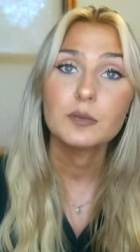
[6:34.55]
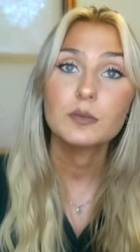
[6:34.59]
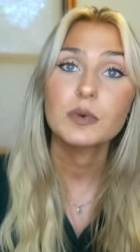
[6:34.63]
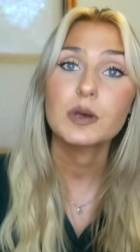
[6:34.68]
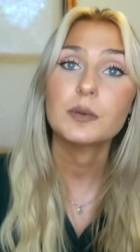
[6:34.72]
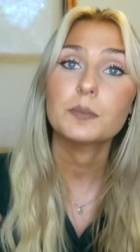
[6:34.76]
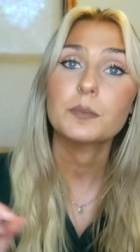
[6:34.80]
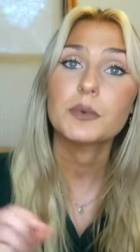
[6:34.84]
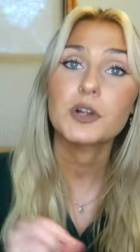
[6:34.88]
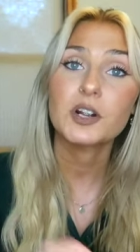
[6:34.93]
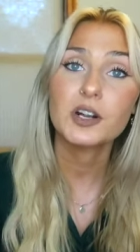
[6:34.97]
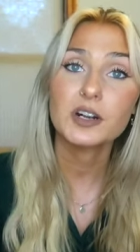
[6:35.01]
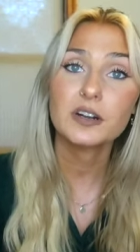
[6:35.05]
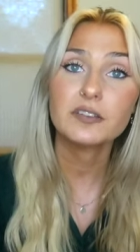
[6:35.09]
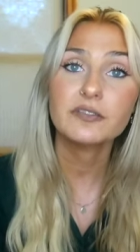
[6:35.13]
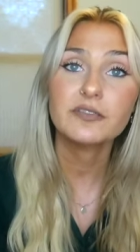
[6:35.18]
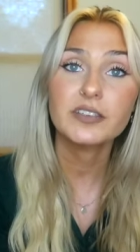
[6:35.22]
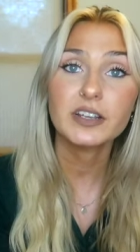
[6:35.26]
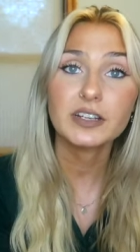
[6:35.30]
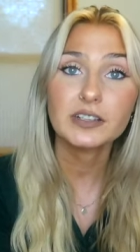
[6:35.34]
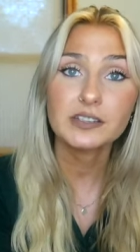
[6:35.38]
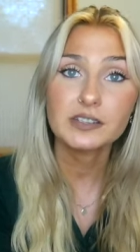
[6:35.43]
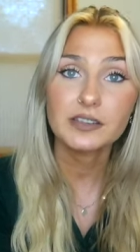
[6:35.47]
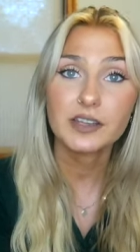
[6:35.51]
but
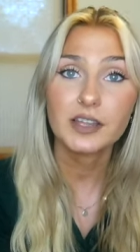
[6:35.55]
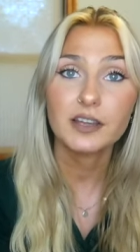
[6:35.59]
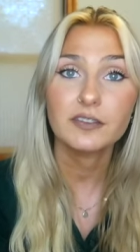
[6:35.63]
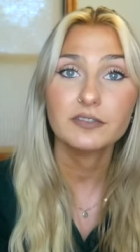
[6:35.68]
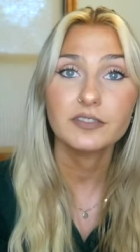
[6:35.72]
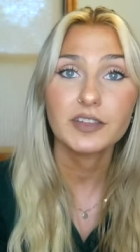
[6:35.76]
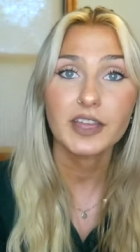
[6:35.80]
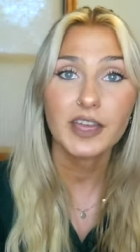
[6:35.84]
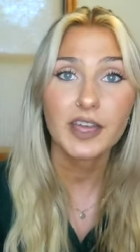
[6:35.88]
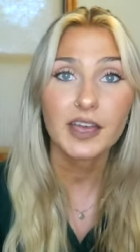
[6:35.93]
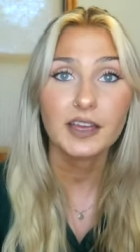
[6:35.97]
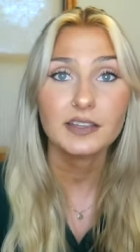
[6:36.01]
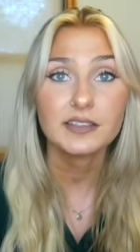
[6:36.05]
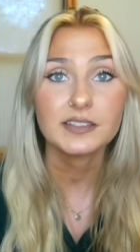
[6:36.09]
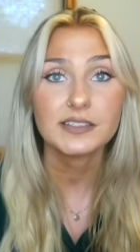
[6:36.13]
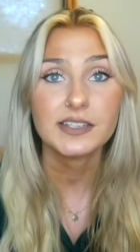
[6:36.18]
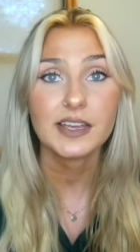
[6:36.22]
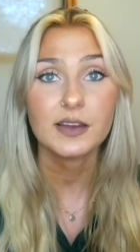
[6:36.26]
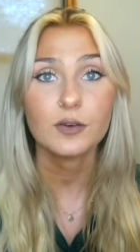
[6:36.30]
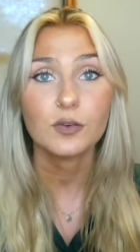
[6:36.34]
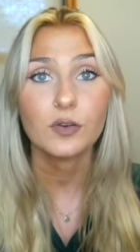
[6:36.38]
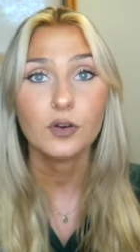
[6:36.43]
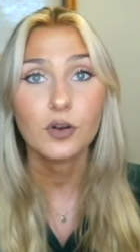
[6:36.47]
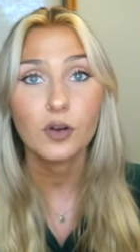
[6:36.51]
perfect love casts
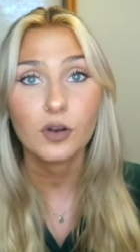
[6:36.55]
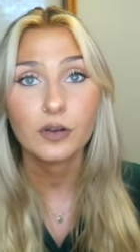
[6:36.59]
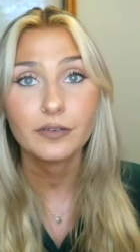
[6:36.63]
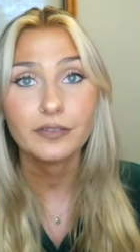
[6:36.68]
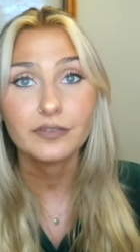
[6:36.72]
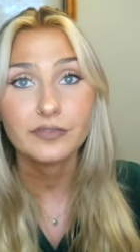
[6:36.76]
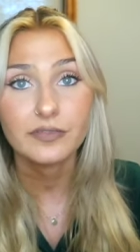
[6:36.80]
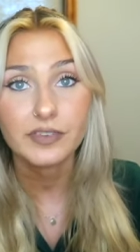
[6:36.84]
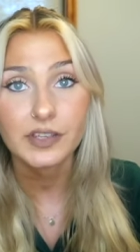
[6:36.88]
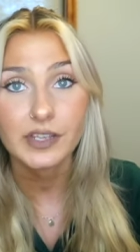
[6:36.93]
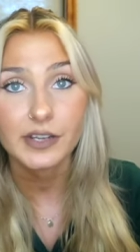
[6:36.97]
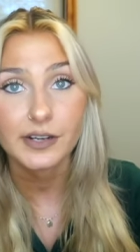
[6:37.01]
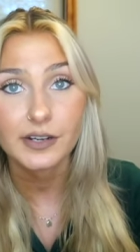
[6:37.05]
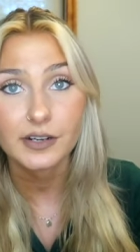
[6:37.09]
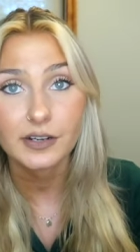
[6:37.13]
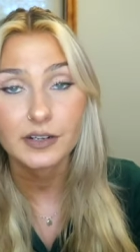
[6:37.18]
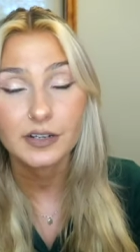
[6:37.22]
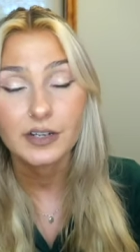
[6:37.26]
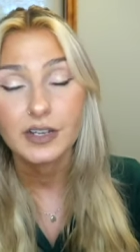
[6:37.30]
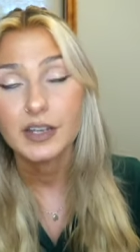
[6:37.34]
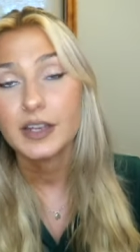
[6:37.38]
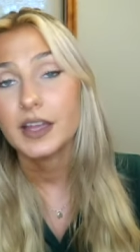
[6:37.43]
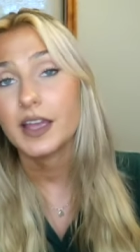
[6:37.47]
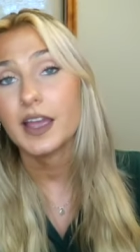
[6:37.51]
out all fear.